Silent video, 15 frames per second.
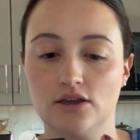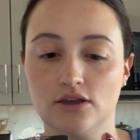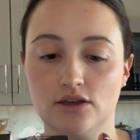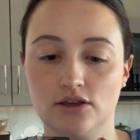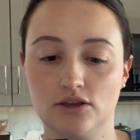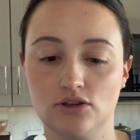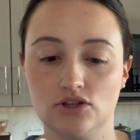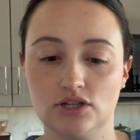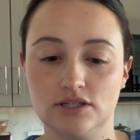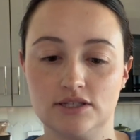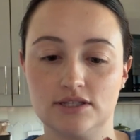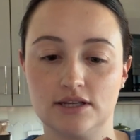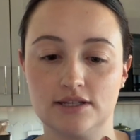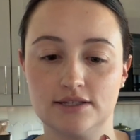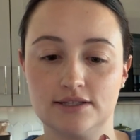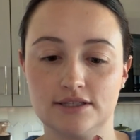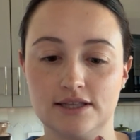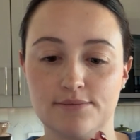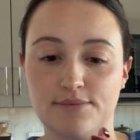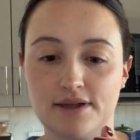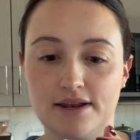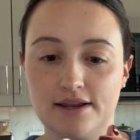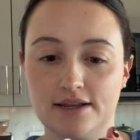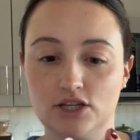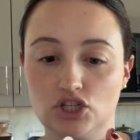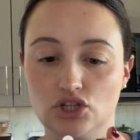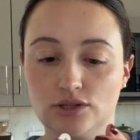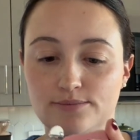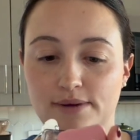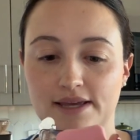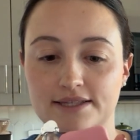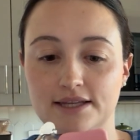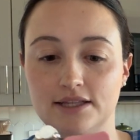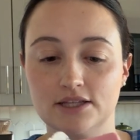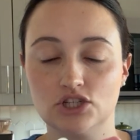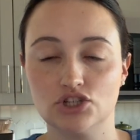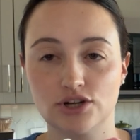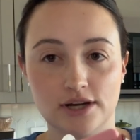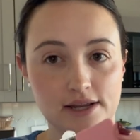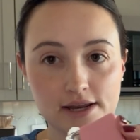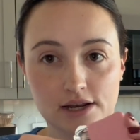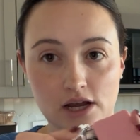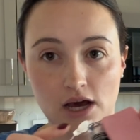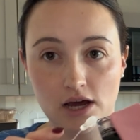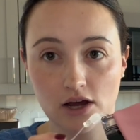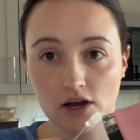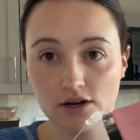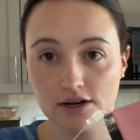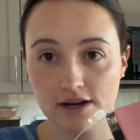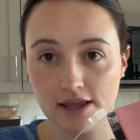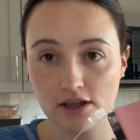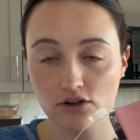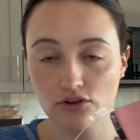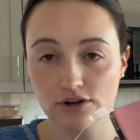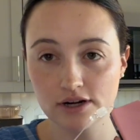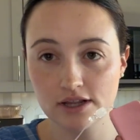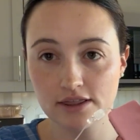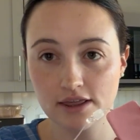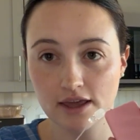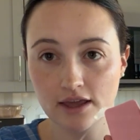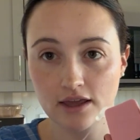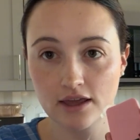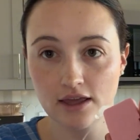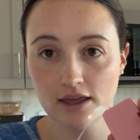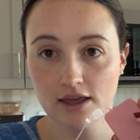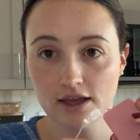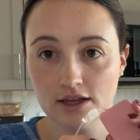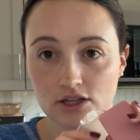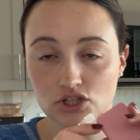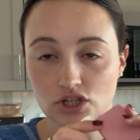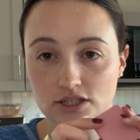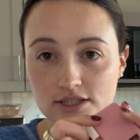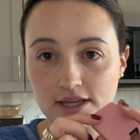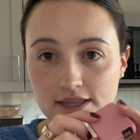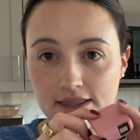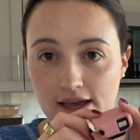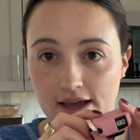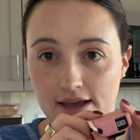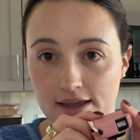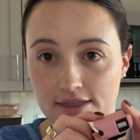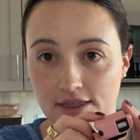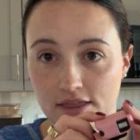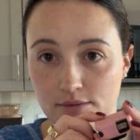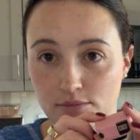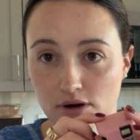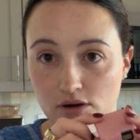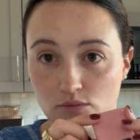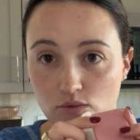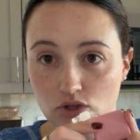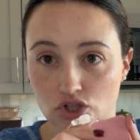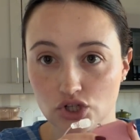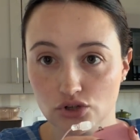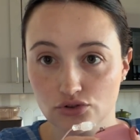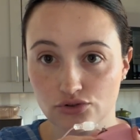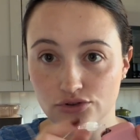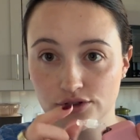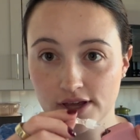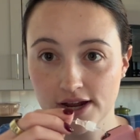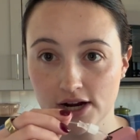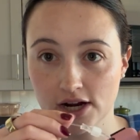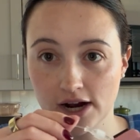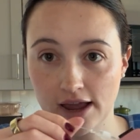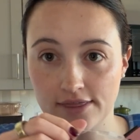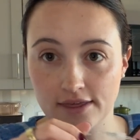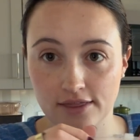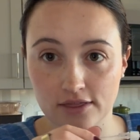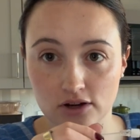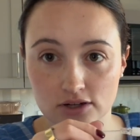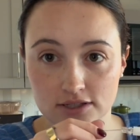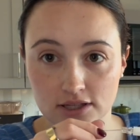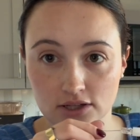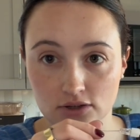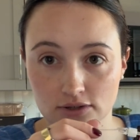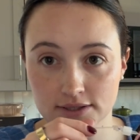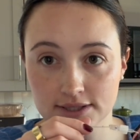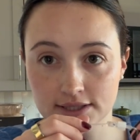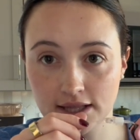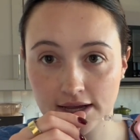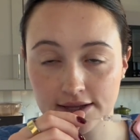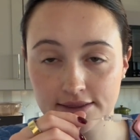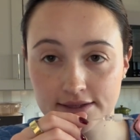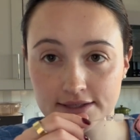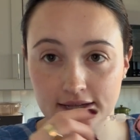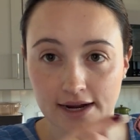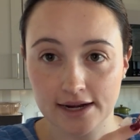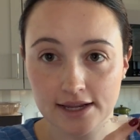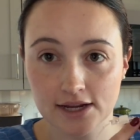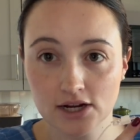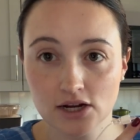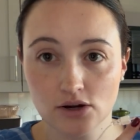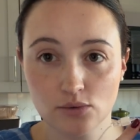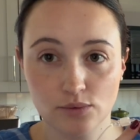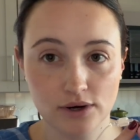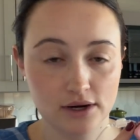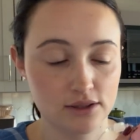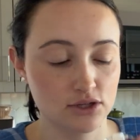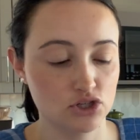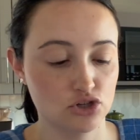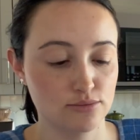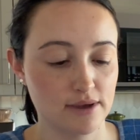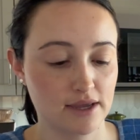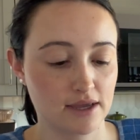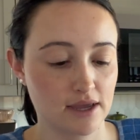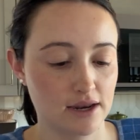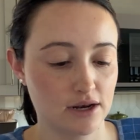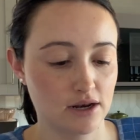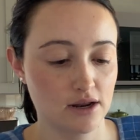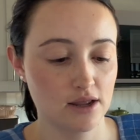you just slip it basically straight in, not on an angle or anything, just like that. And then the button will show through there, and then there's a little slot in the side here where the tubing can